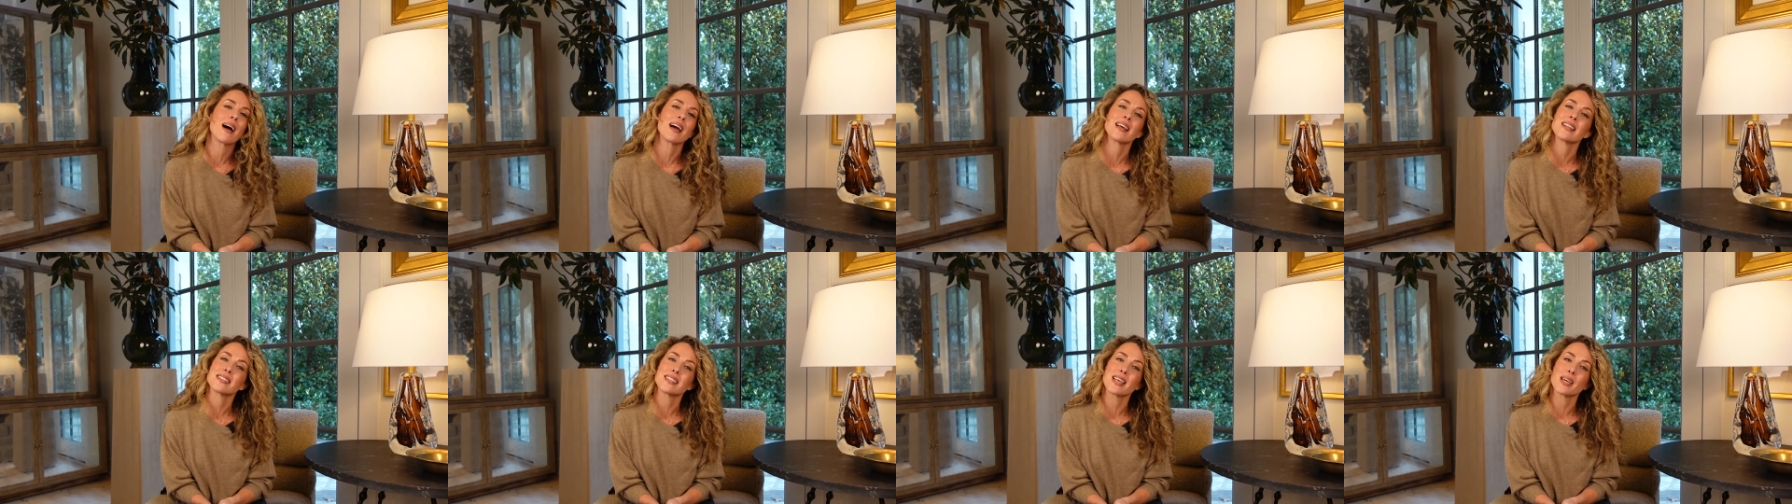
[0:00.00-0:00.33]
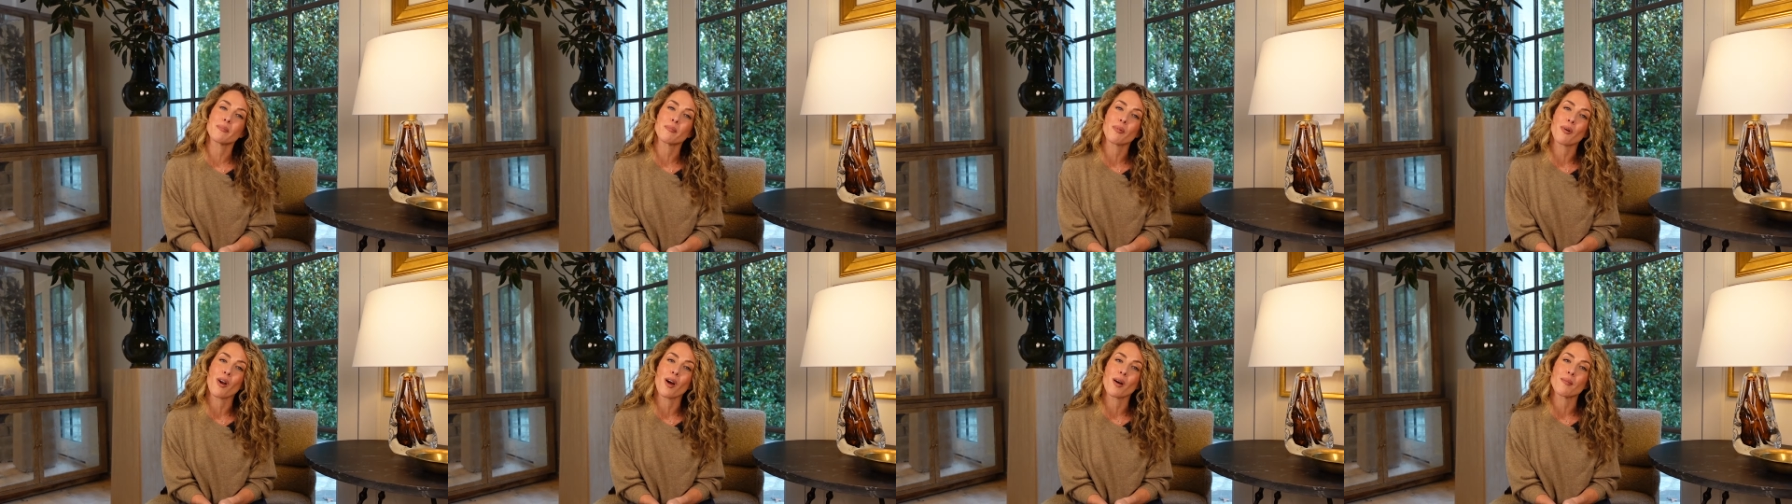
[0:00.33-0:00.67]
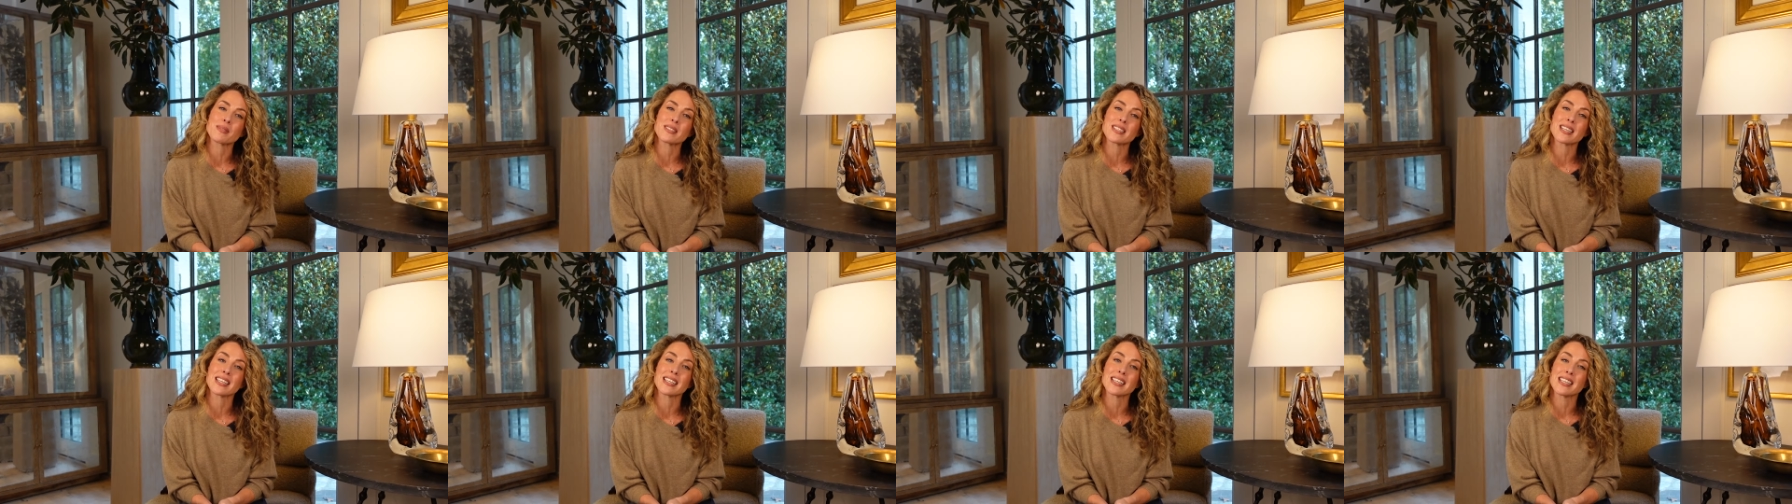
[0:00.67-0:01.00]
mindset
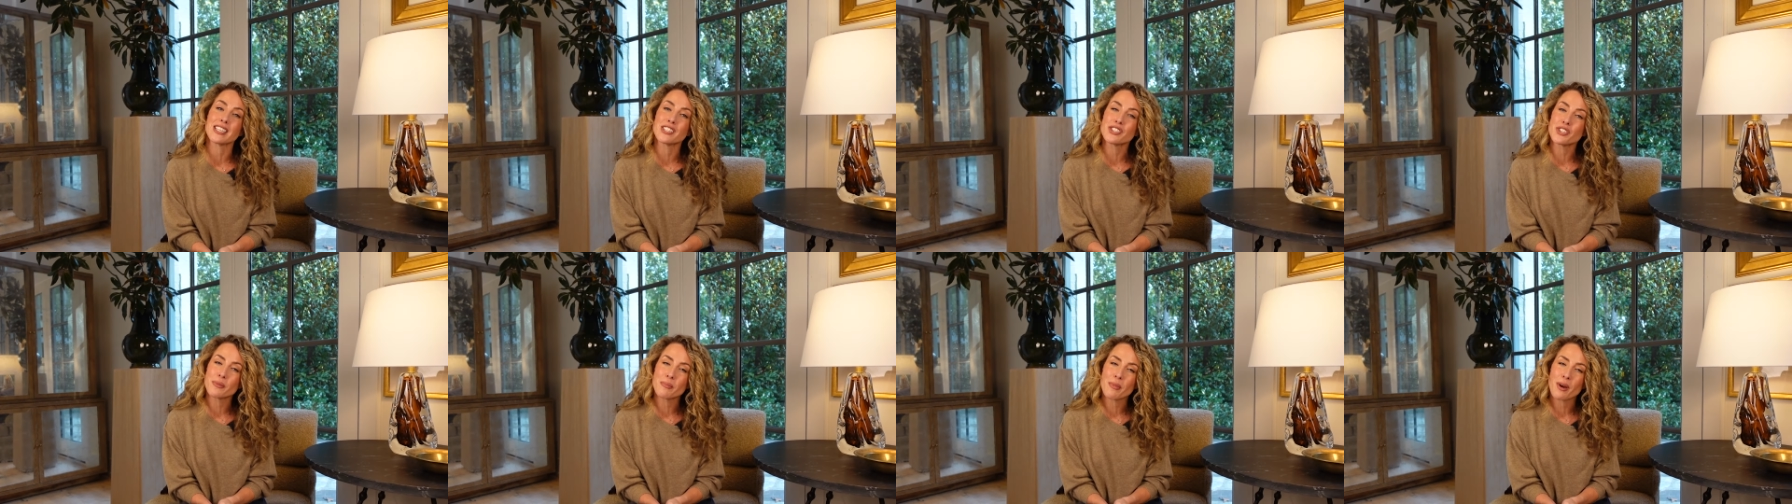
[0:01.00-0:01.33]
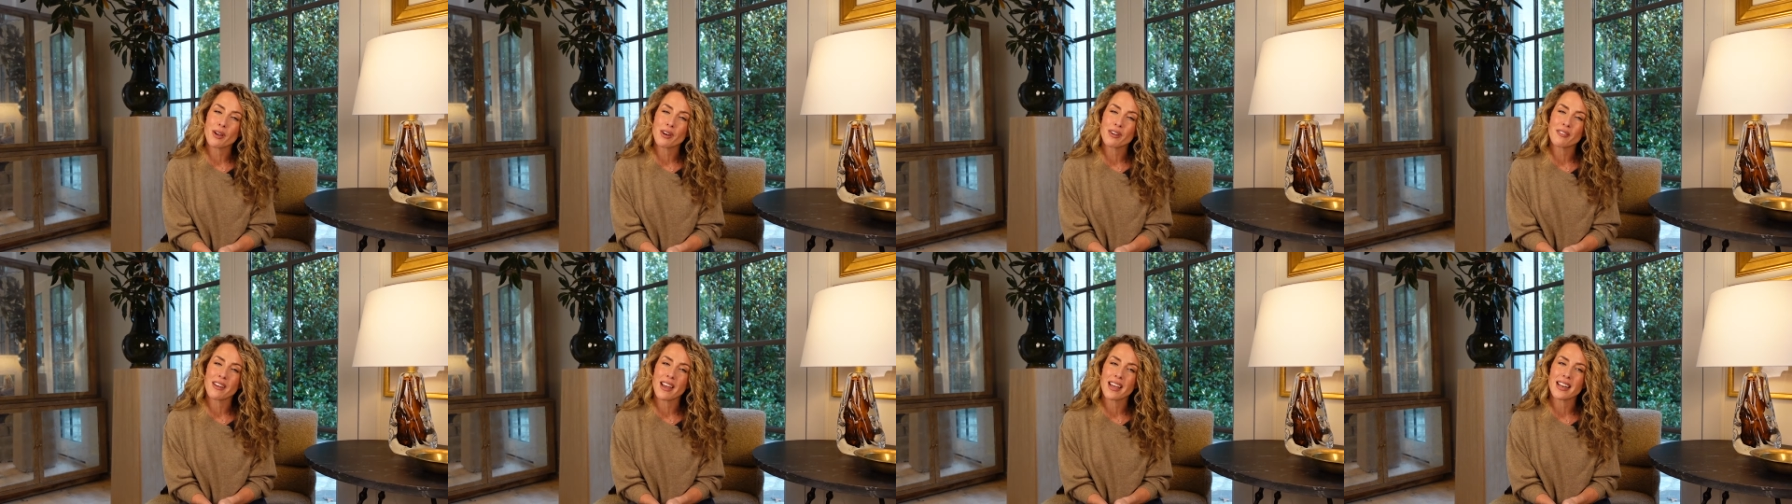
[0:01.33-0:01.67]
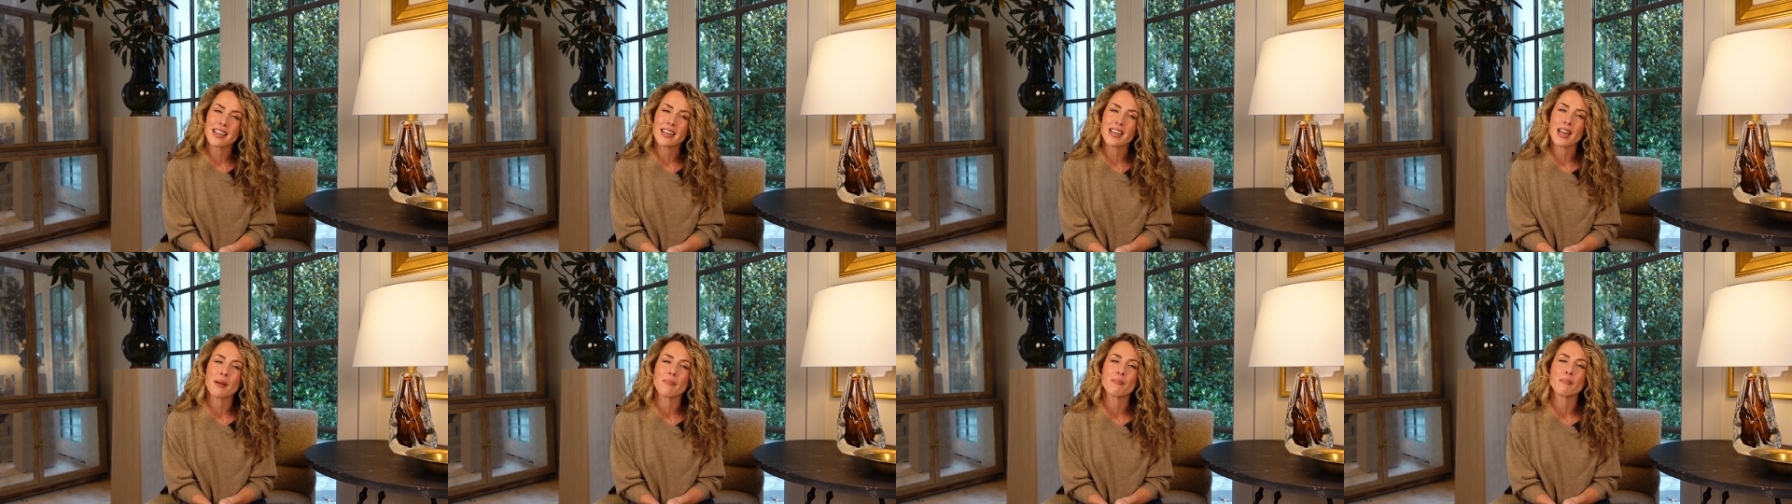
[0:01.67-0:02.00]
prompts to get you
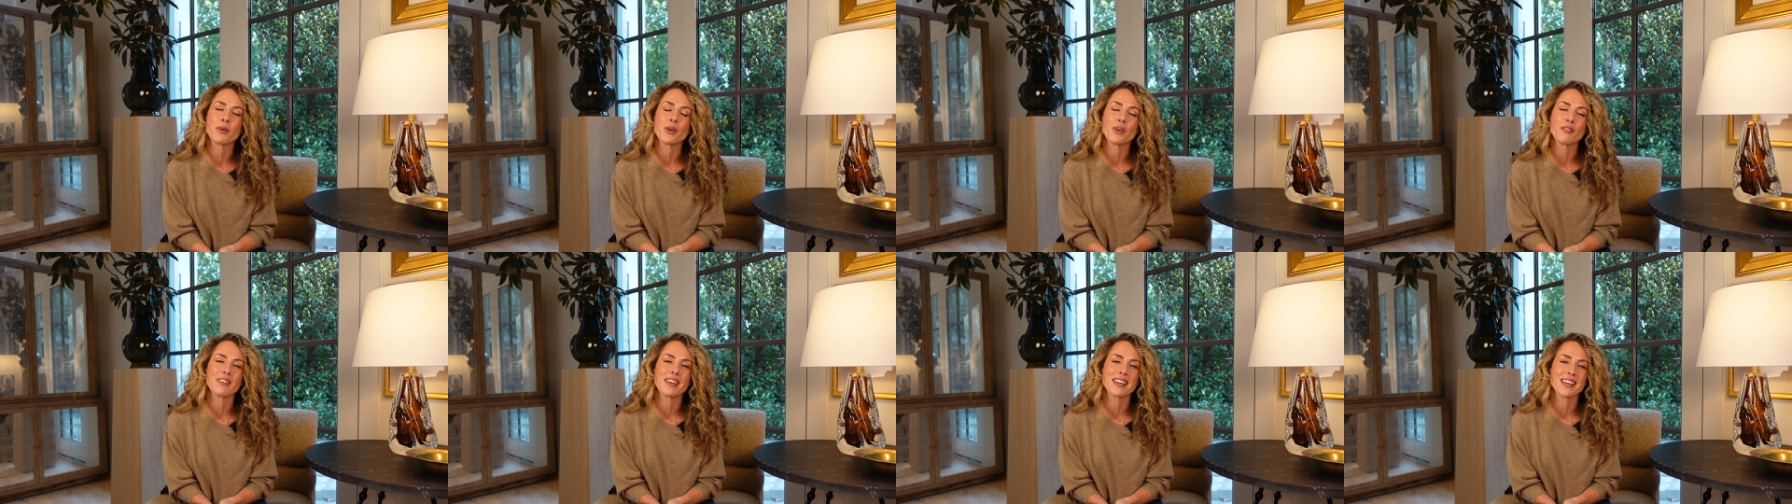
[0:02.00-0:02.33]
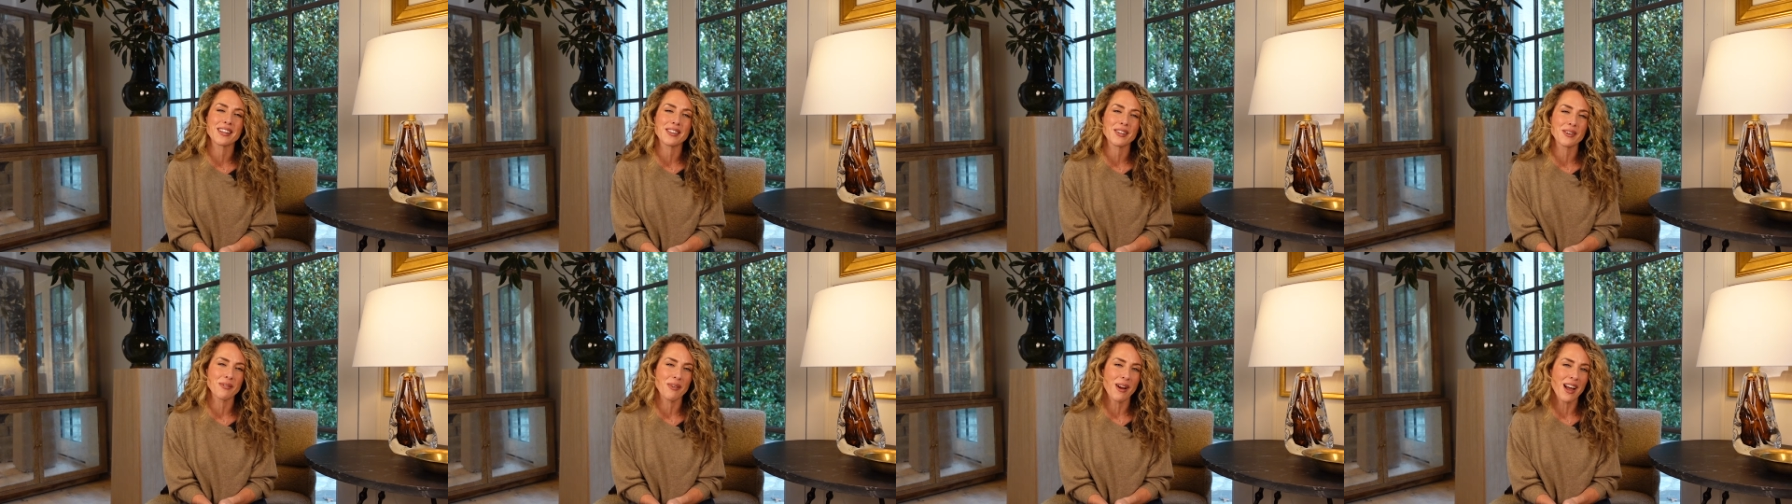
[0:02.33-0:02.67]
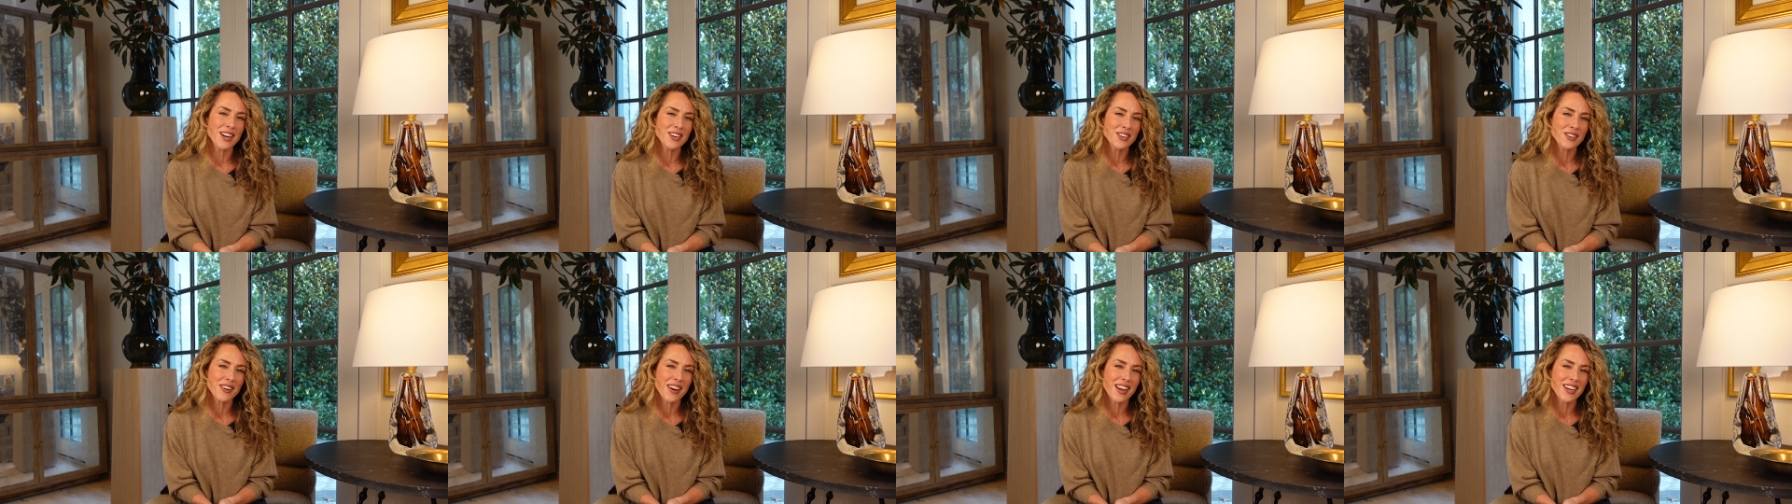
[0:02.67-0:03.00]
motivated and moving in the
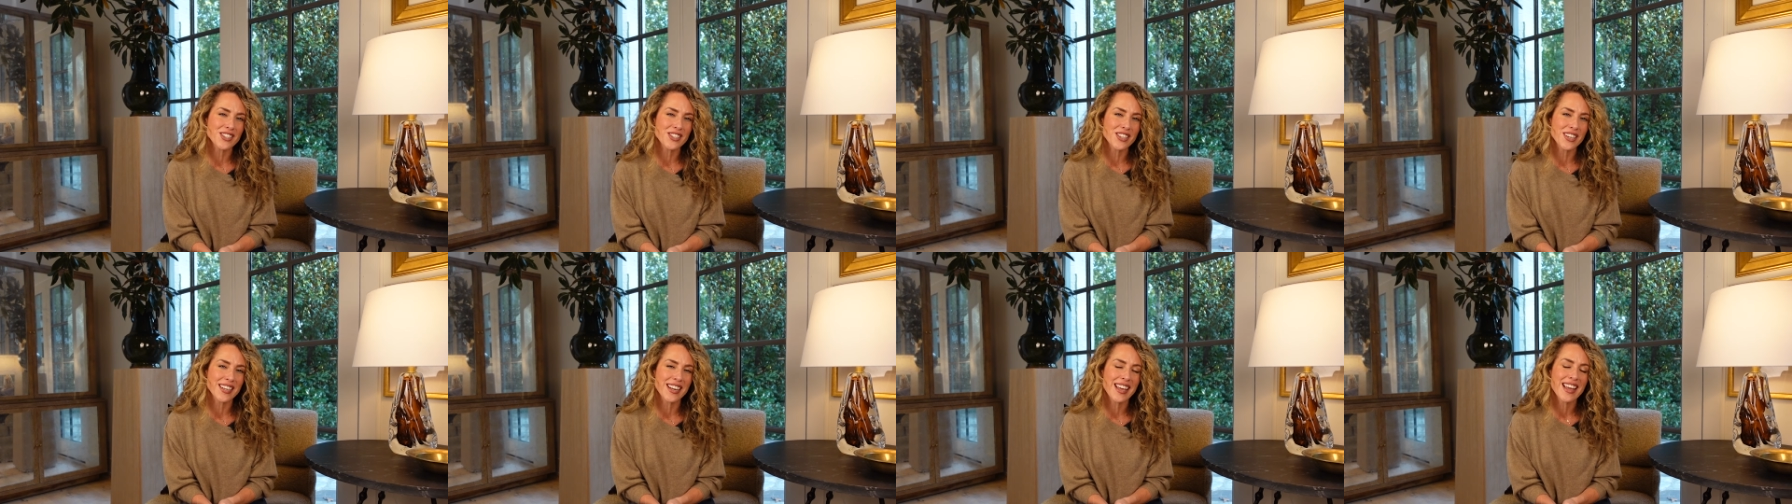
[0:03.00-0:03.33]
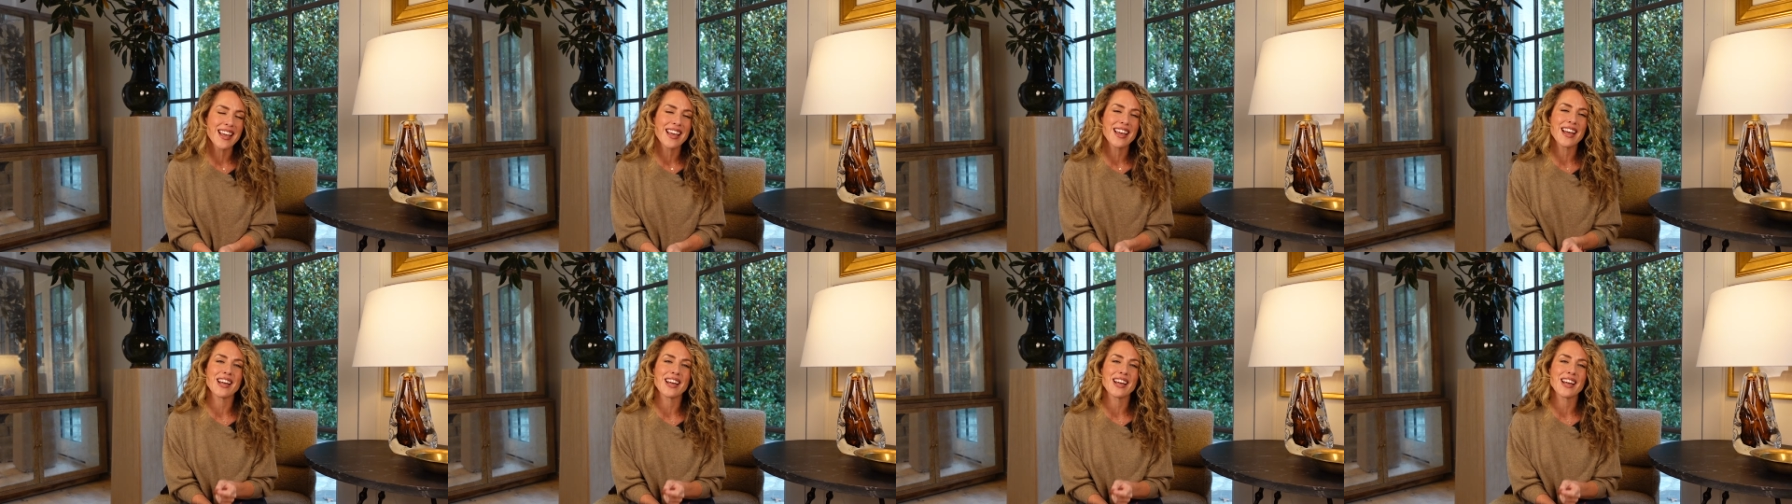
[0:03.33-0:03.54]
right direction,